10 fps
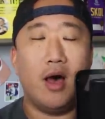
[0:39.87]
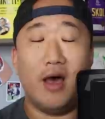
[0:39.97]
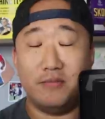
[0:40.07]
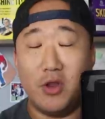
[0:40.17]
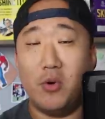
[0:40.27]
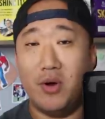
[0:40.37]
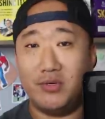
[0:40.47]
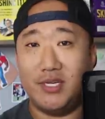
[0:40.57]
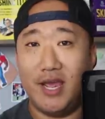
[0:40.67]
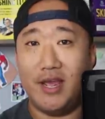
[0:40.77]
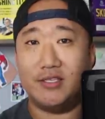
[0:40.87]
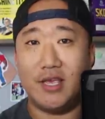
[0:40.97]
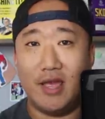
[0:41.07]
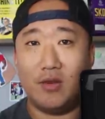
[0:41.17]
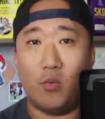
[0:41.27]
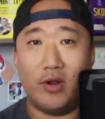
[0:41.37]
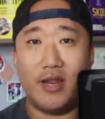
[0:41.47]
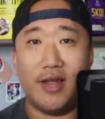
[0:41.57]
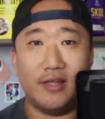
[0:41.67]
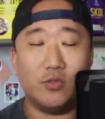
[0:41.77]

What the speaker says: no OTAs and whatnot,